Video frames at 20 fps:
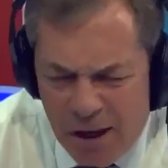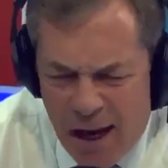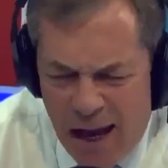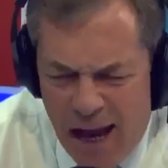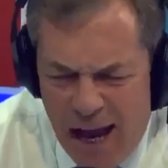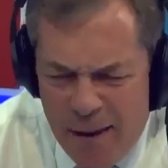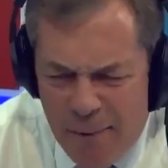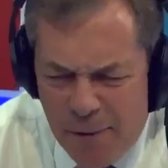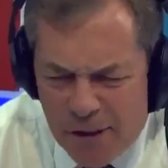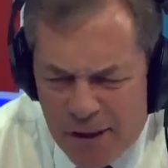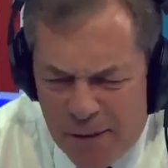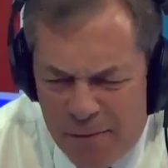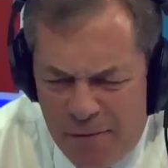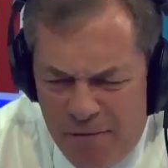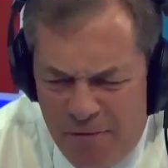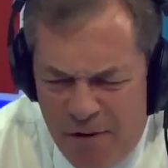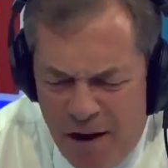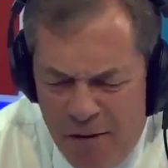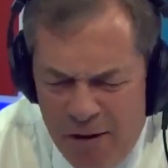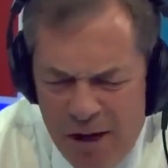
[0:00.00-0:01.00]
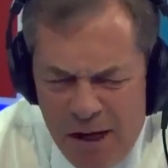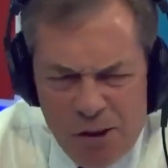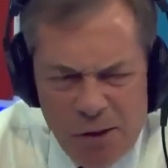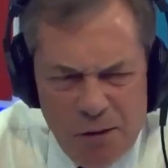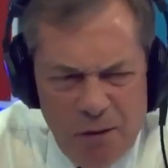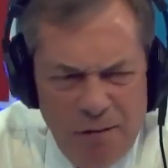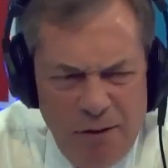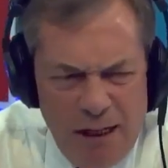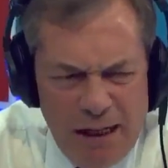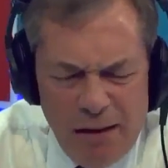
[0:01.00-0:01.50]
It was a very
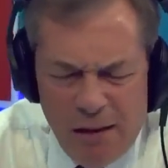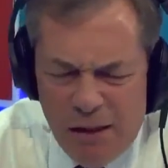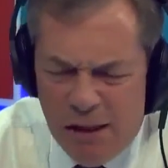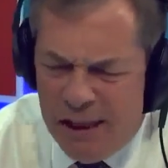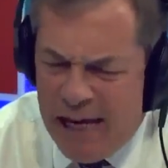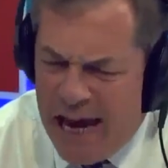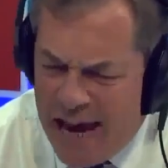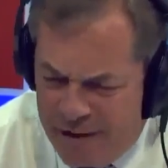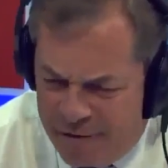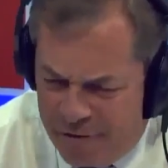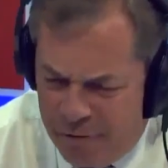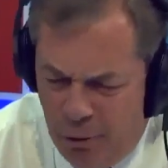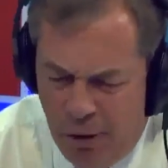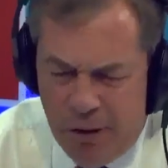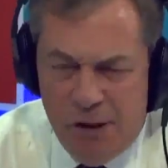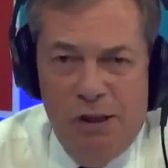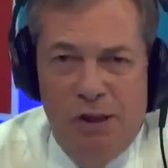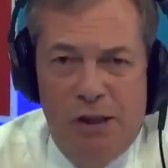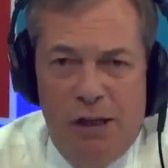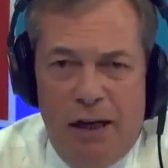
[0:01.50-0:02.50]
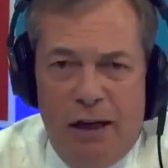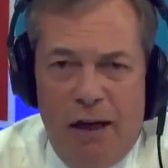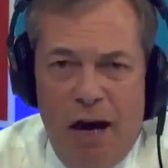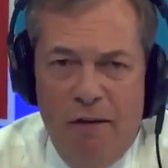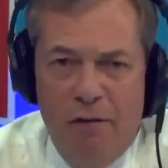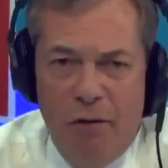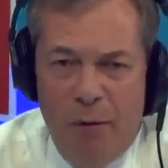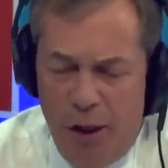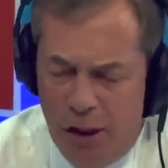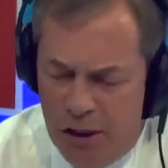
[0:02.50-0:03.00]
sort of little tiff, wasn't it,
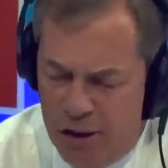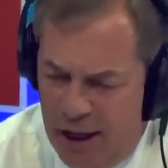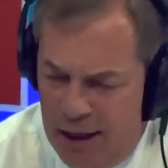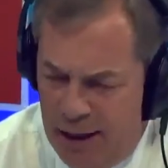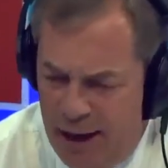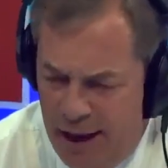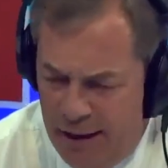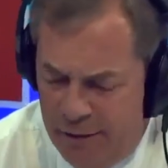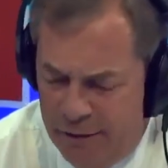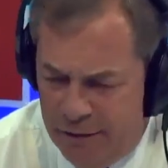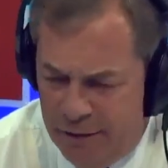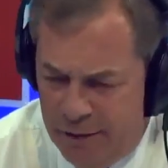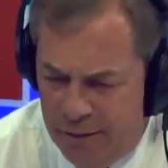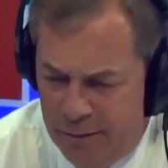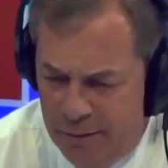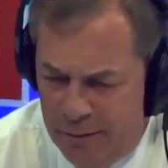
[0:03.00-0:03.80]
over which they left?